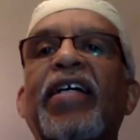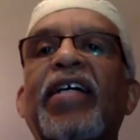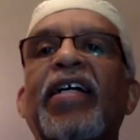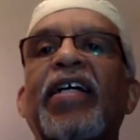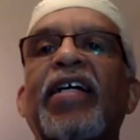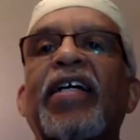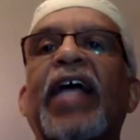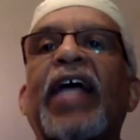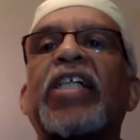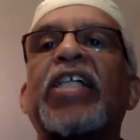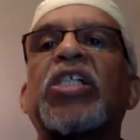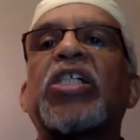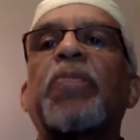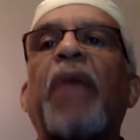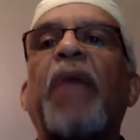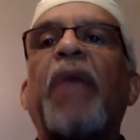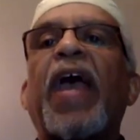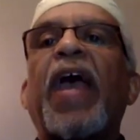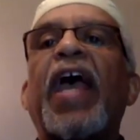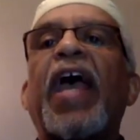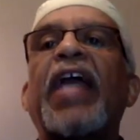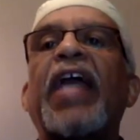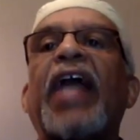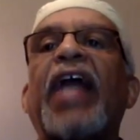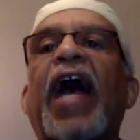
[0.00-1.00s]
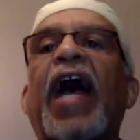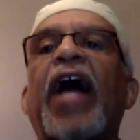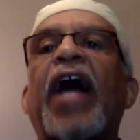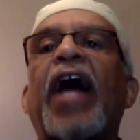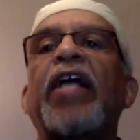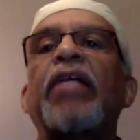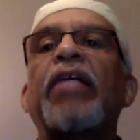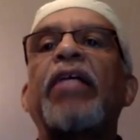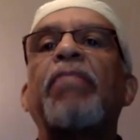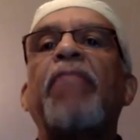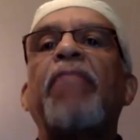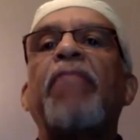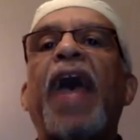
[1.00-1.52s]
expand our
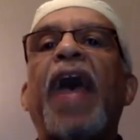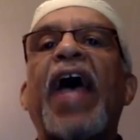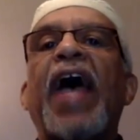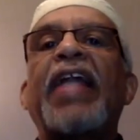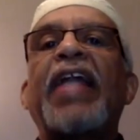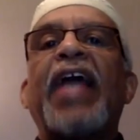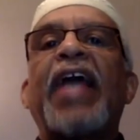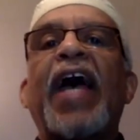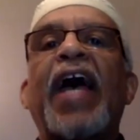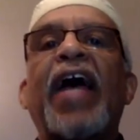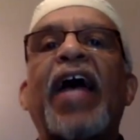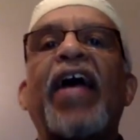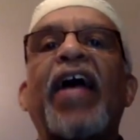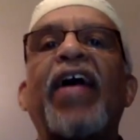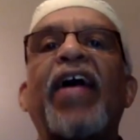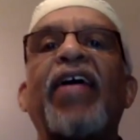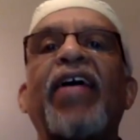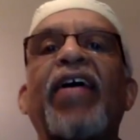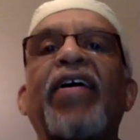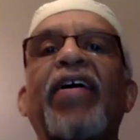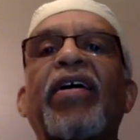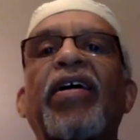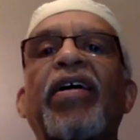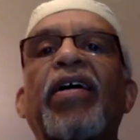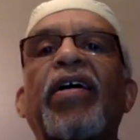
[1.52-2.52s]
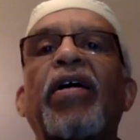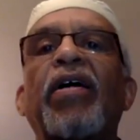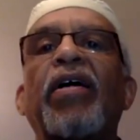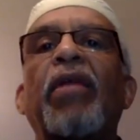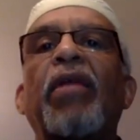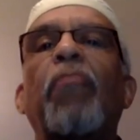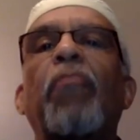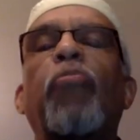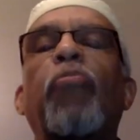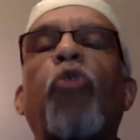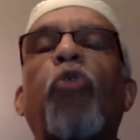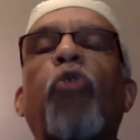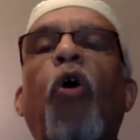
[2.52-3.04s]
ibadah,
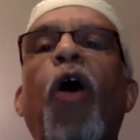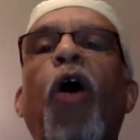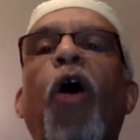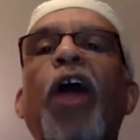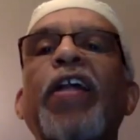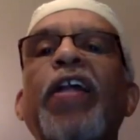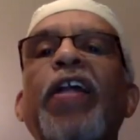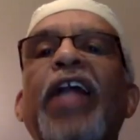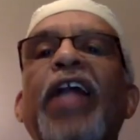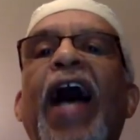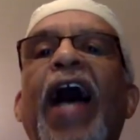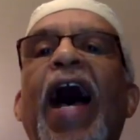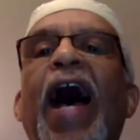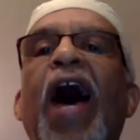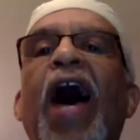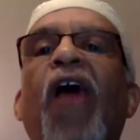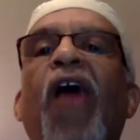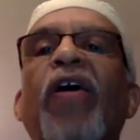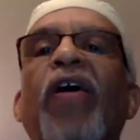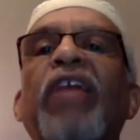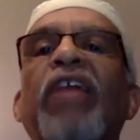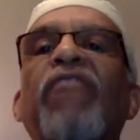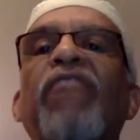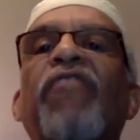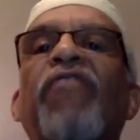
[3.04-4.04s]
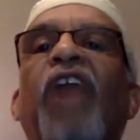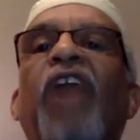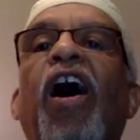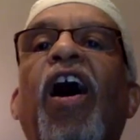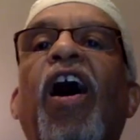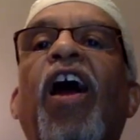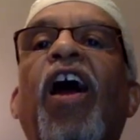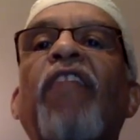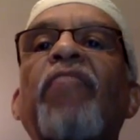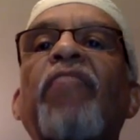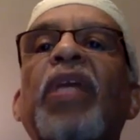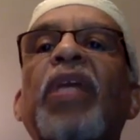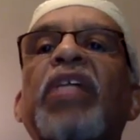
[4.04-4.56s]
broaden our
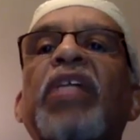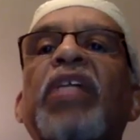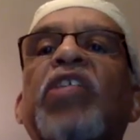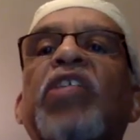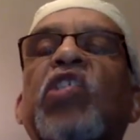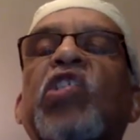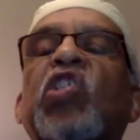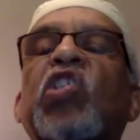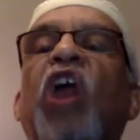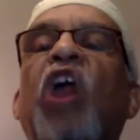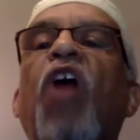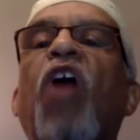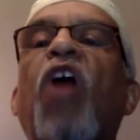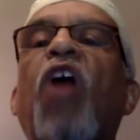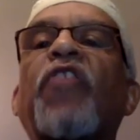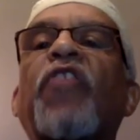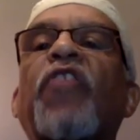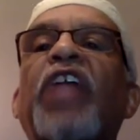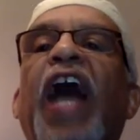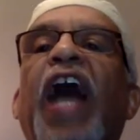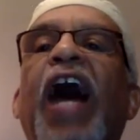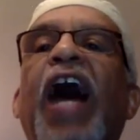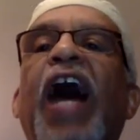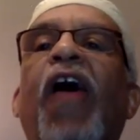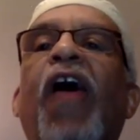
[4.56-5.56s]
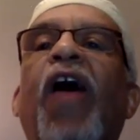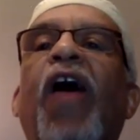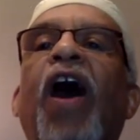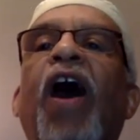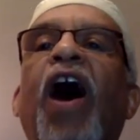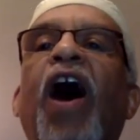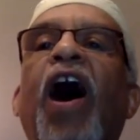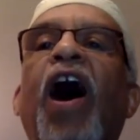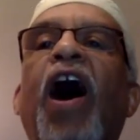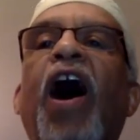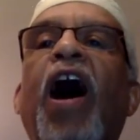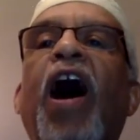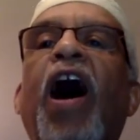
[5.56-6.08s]
involvement, soften our
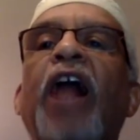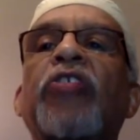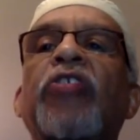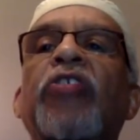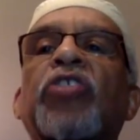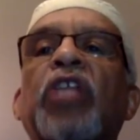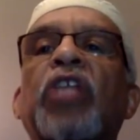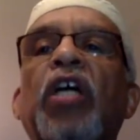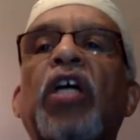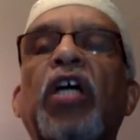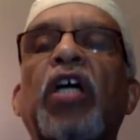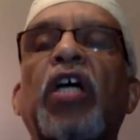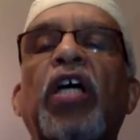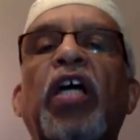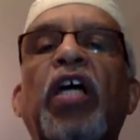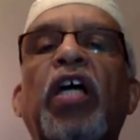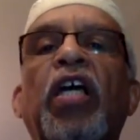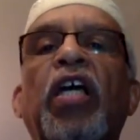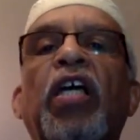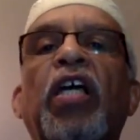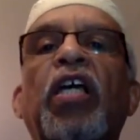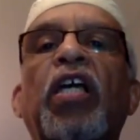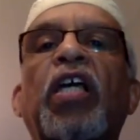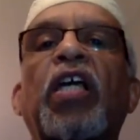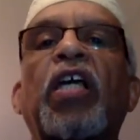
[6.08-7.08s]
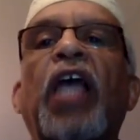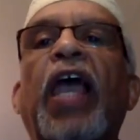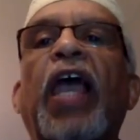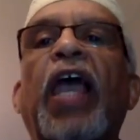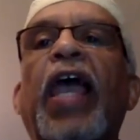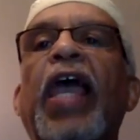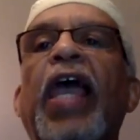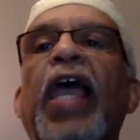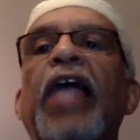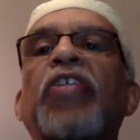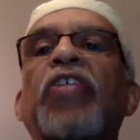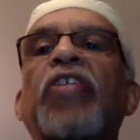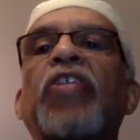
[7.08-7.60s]
hearts,
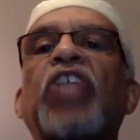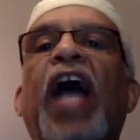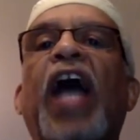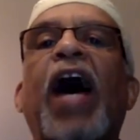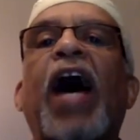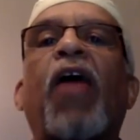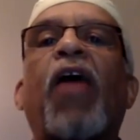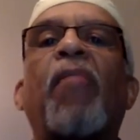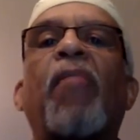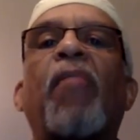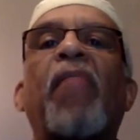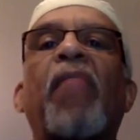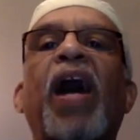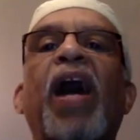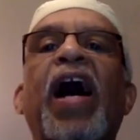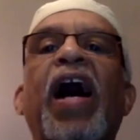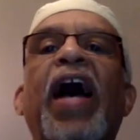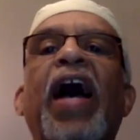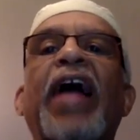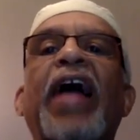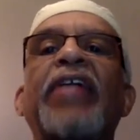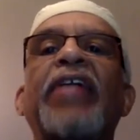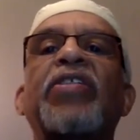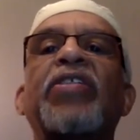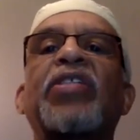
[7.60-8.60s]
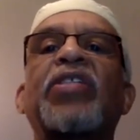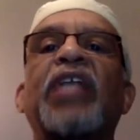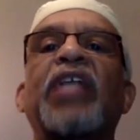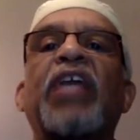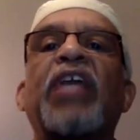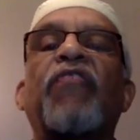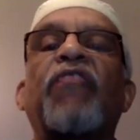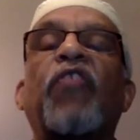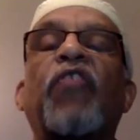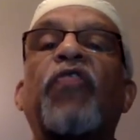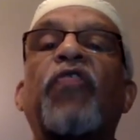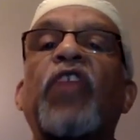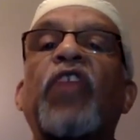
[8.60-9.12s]
engage our minds, and
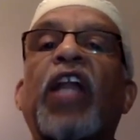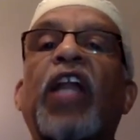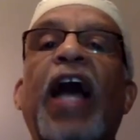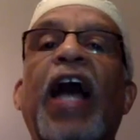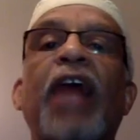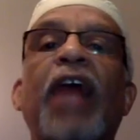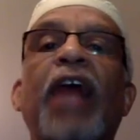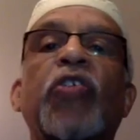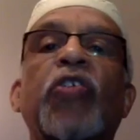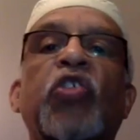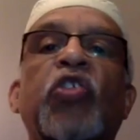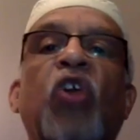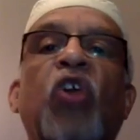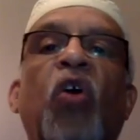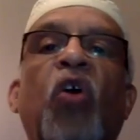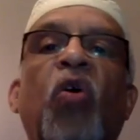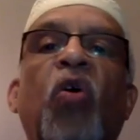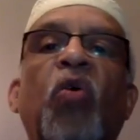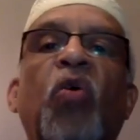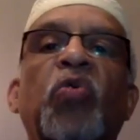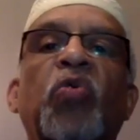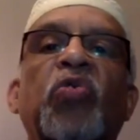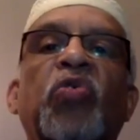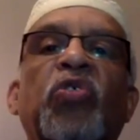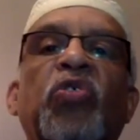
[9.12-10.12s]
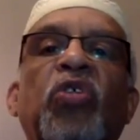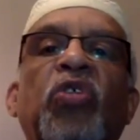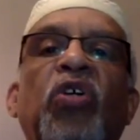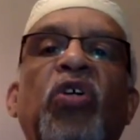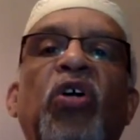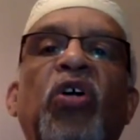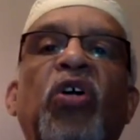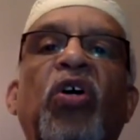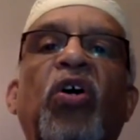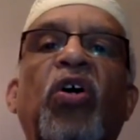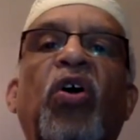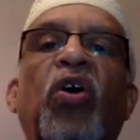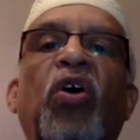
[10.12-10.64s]
fulfill our souls.
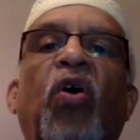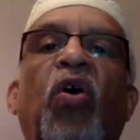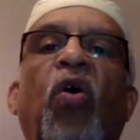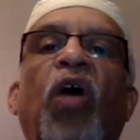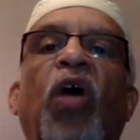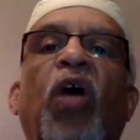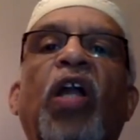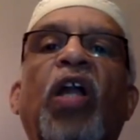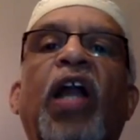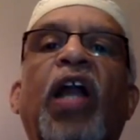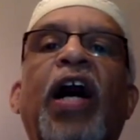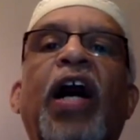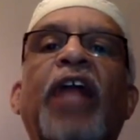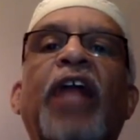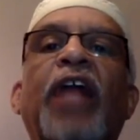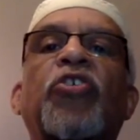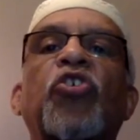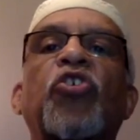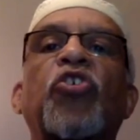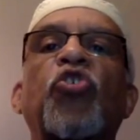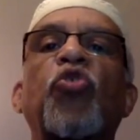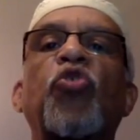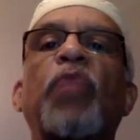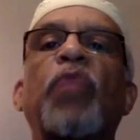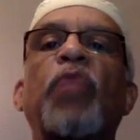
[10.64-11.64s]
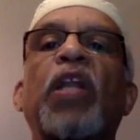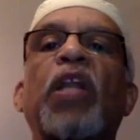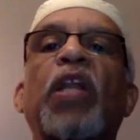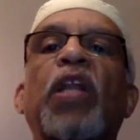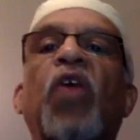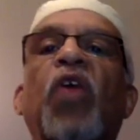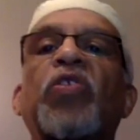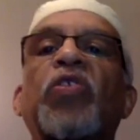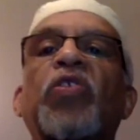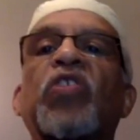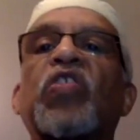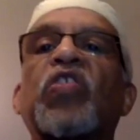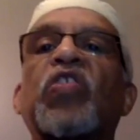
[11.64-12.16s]
O Allah, to you
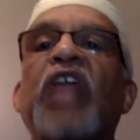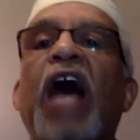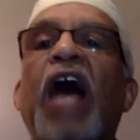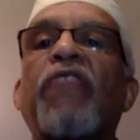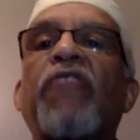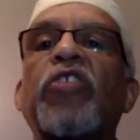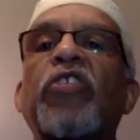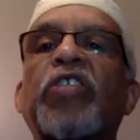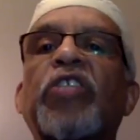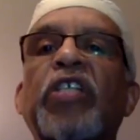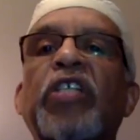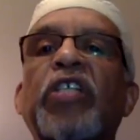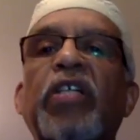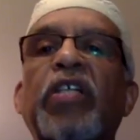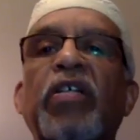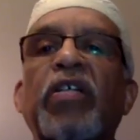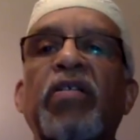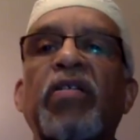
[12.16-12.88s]
belong the sovereignty,